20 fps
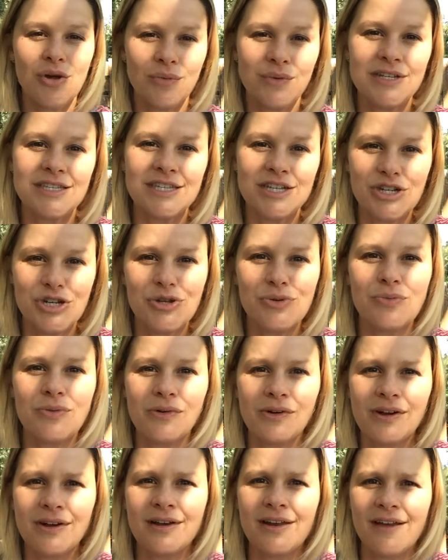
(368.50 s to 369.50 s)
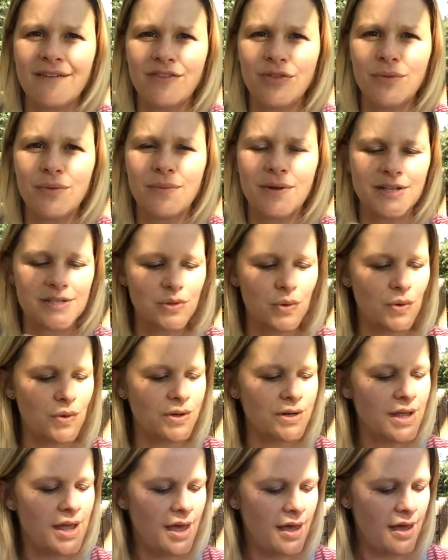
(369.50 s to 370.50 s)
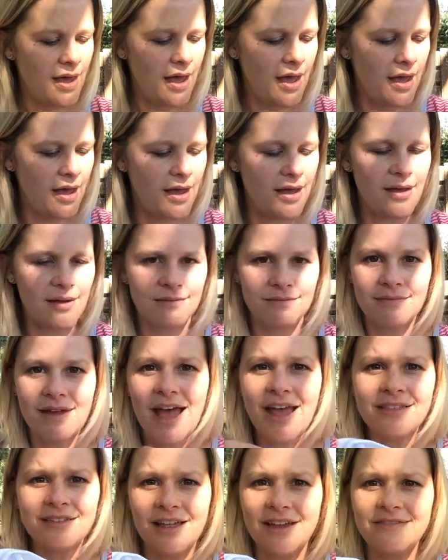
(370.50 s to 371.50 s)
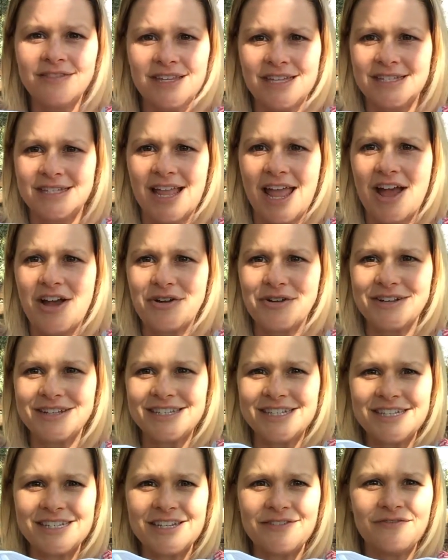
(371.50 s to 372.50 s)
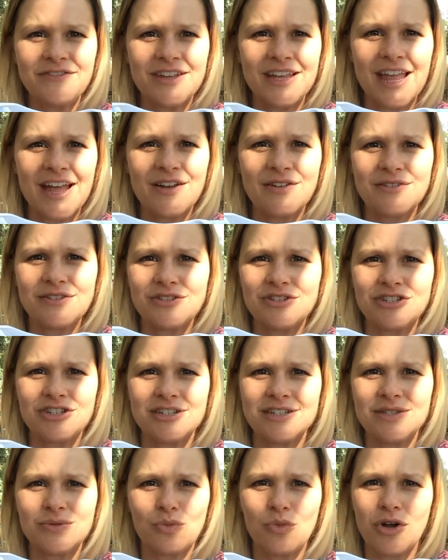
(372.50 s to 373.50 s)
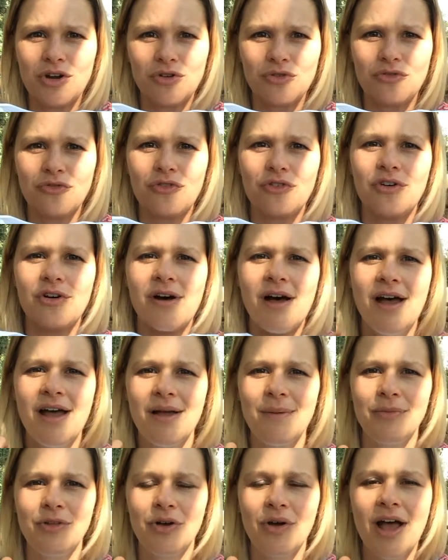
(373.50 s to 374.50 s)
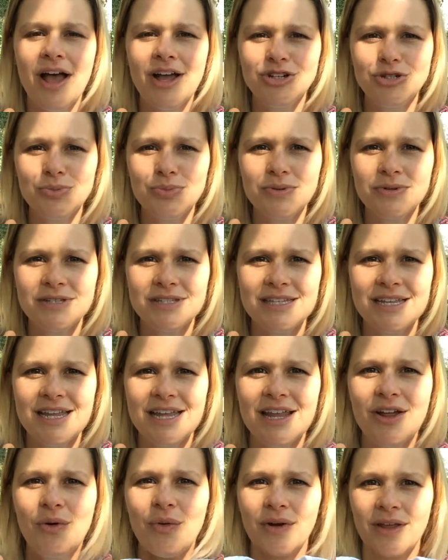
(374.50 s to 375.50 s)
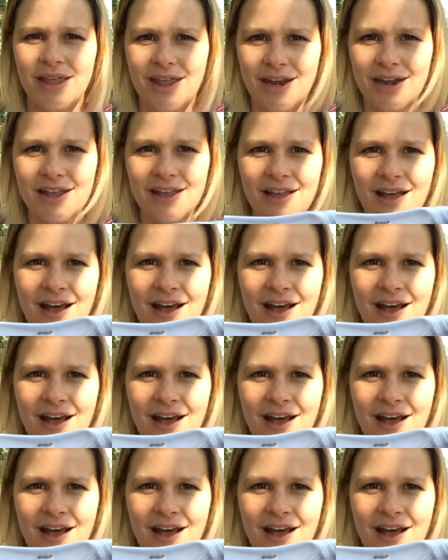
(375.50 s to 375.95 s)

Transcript: a recent newborn of three months old, um, I love these gowns. These infant gowns are just wonderful. Um, they're 100% organic